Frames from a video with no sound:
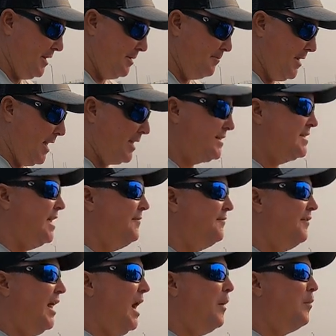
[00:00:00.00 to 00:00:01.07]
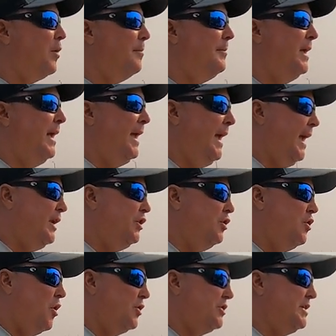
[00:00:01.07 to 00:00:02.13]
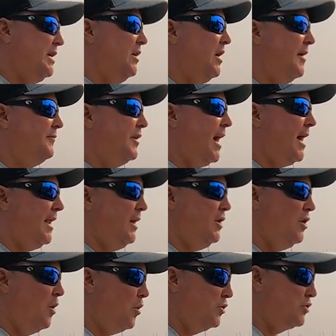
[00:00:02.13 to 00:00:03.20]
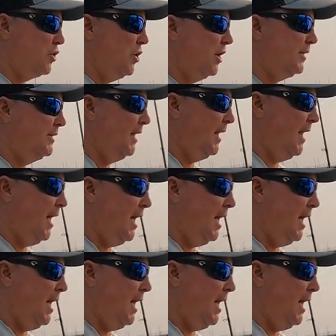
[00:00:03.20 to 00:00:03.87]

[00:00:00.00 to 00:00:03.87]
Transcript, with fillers: be the MaxScent flatworm, and you notice here I've got it nose hooked.